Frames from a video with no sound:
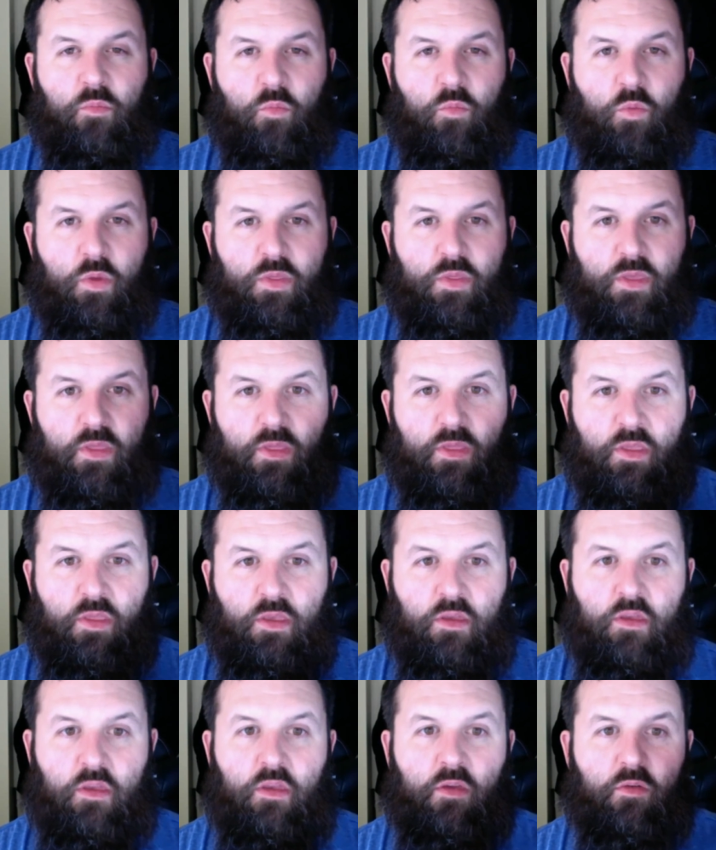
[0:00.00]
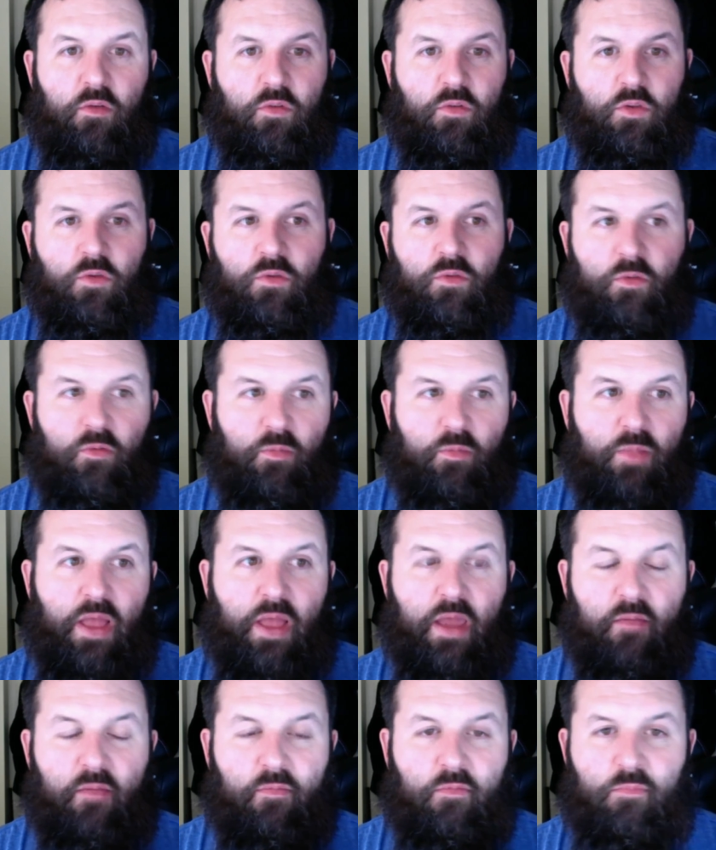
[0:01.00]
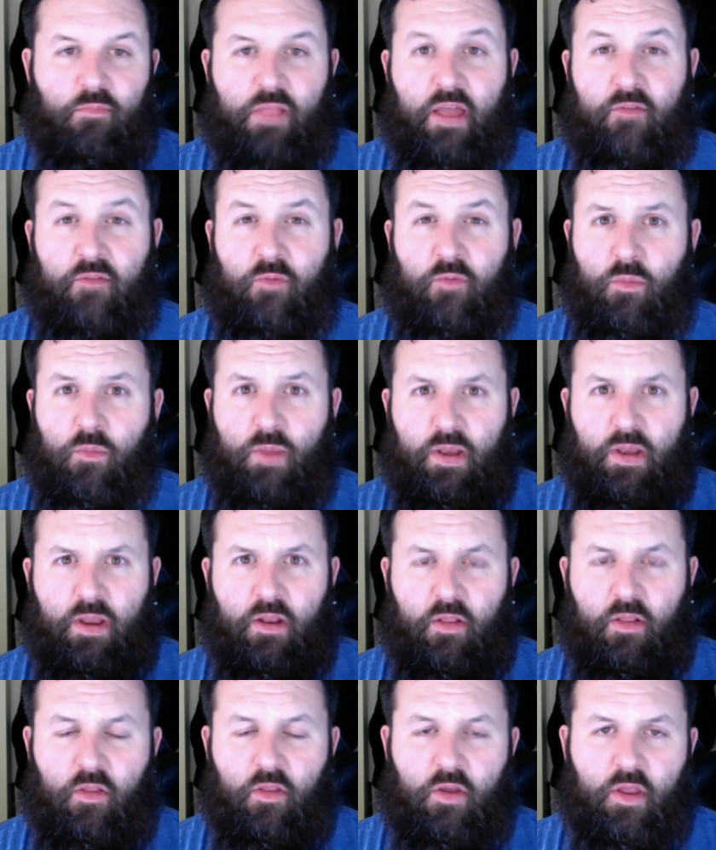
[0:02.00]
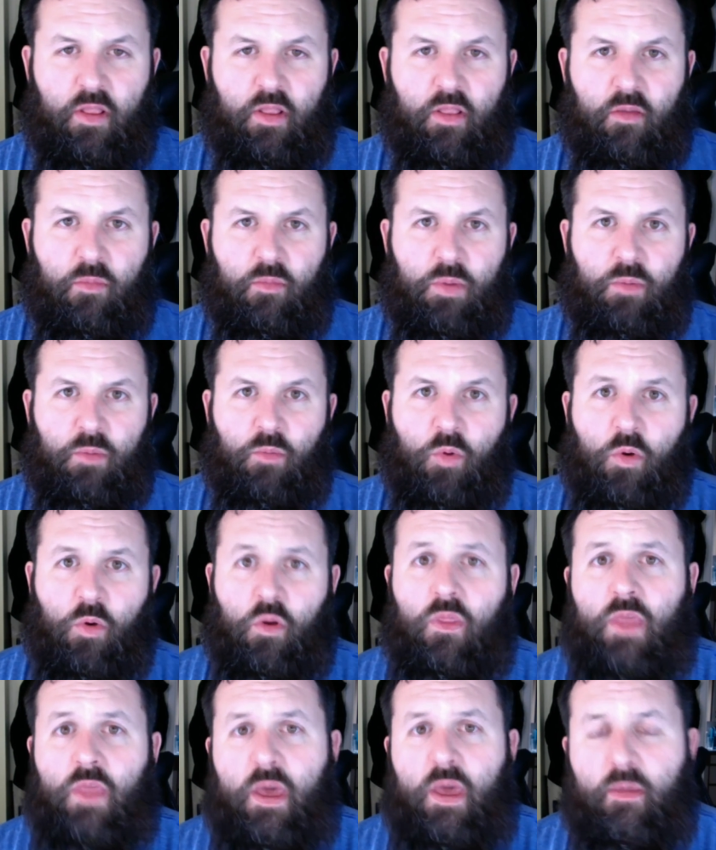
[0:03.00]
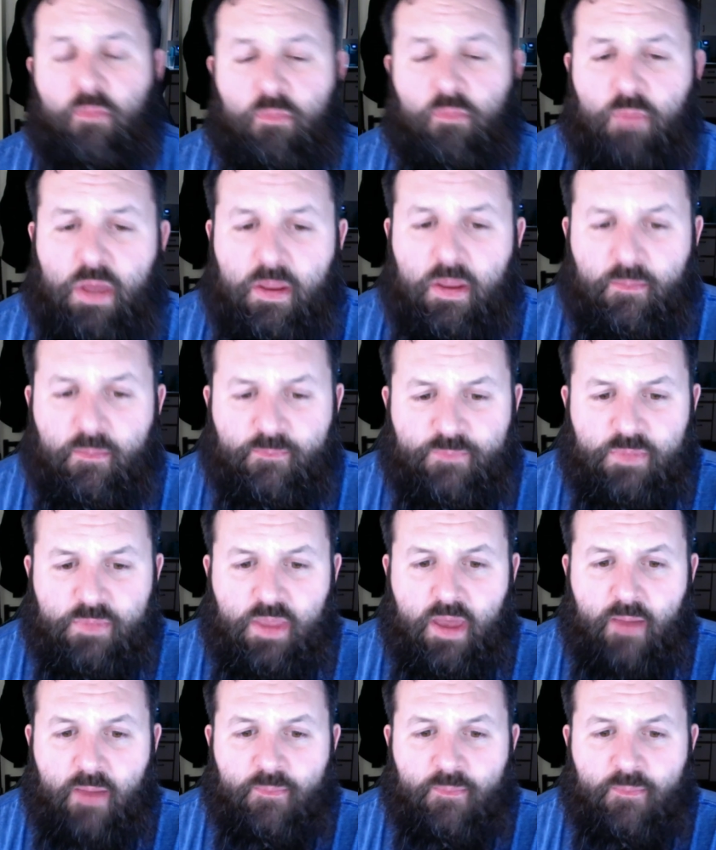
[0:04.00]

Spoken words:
within the YouTube Live platform. I need to look a little bit more on that, but yeah.